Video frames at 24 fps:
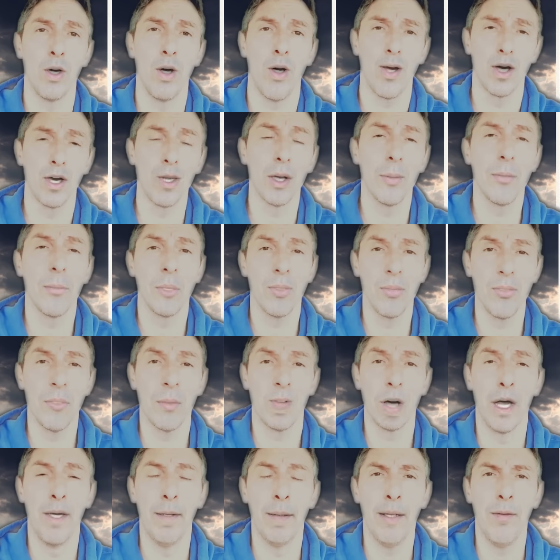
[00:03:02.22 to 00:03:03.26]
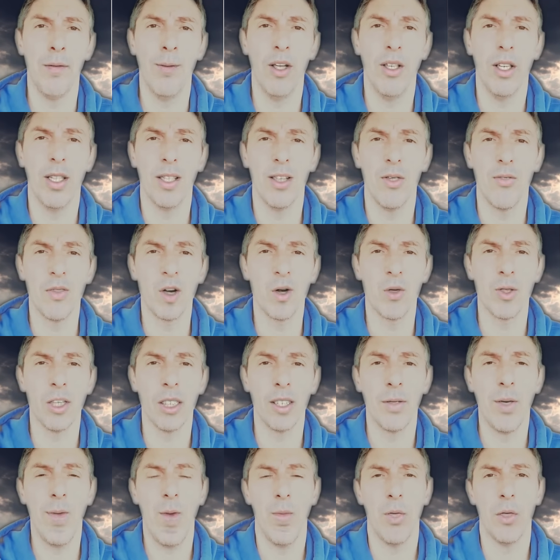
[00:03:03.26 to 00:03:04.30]
And here he's
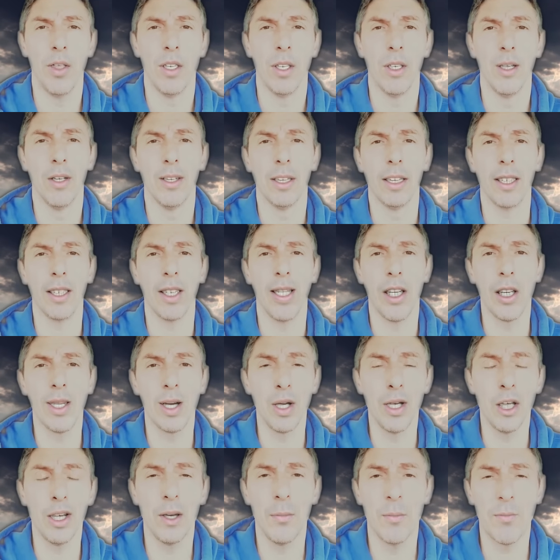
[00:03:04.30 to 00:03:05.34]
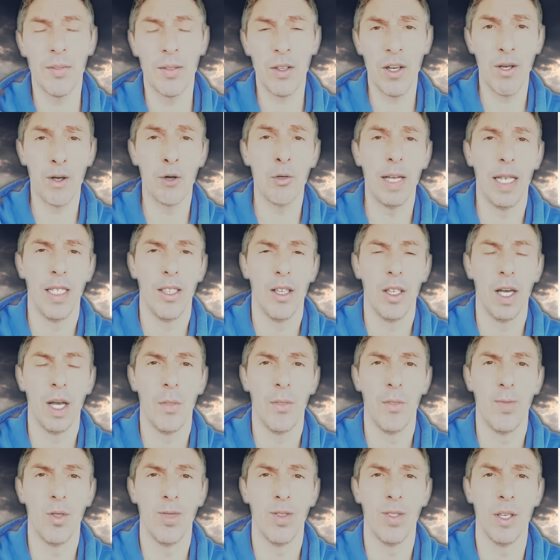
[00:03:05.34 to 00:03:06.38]
focusing on the ULEZ
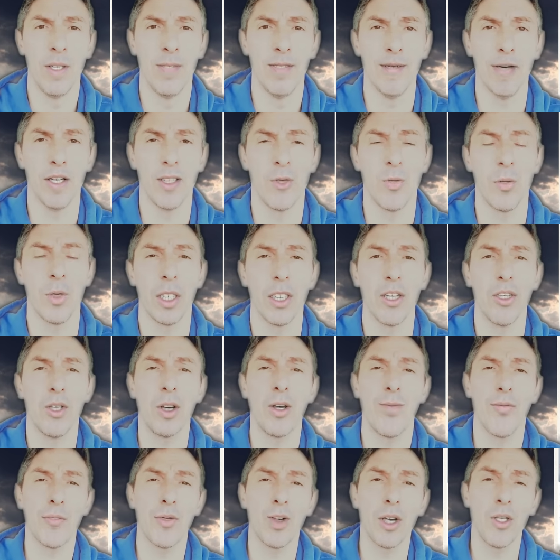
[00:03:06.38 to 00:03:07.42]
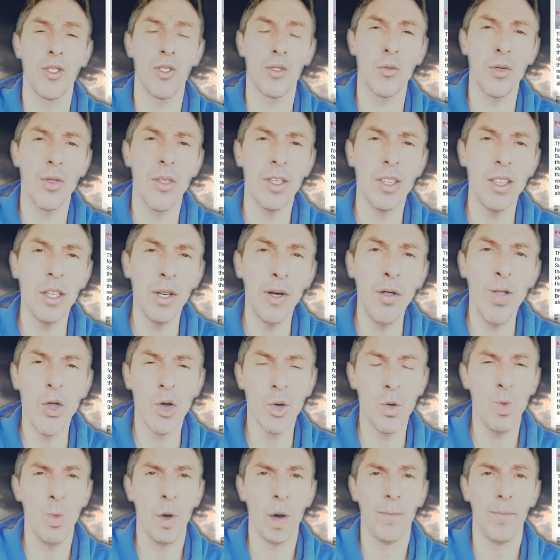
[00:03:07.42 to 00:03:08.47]
cameras. Okay, the reason I'm focusing on the
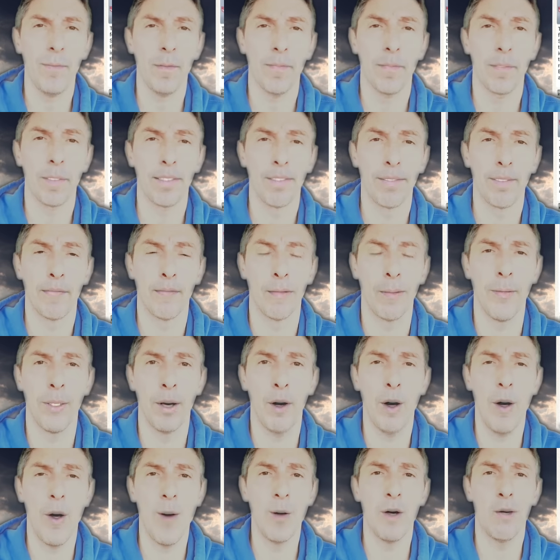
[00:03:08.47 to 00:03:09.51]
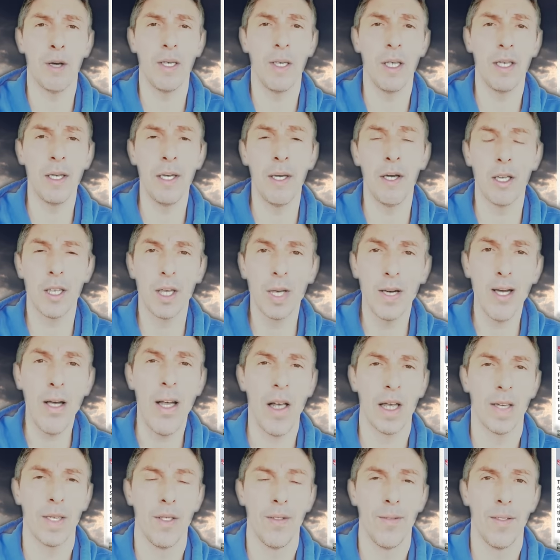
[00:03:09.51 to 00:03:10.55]
surgical weapons as these are an
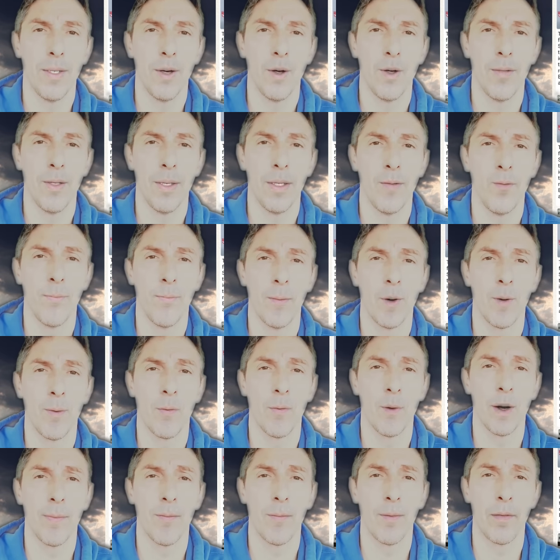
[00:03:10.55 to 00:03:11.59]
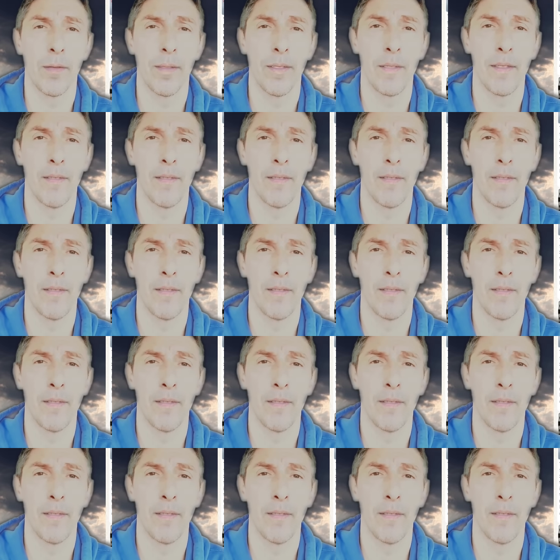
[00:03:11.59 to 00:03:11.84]
easily identifiable weapon.